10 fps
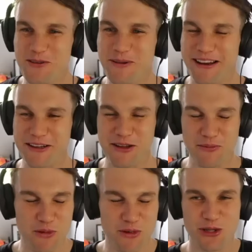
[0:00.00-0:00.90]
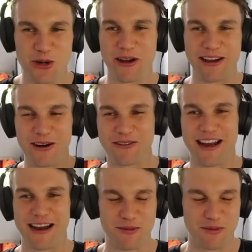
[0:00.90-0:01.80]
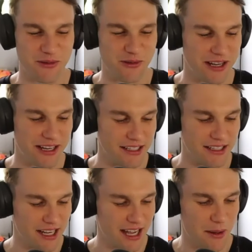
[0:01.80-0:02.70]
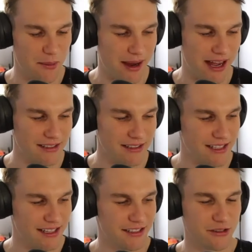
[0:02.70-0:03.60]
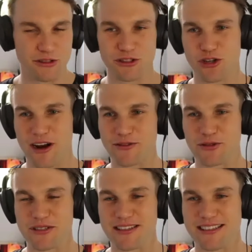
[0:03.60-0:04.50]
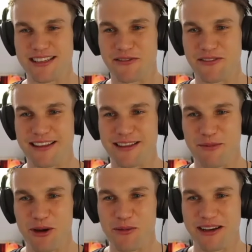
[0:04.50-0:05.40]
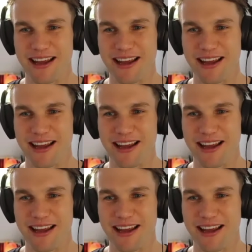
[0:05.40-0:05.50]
You know, we were just talking off camera beforehand about your travels and stuff at the moment and the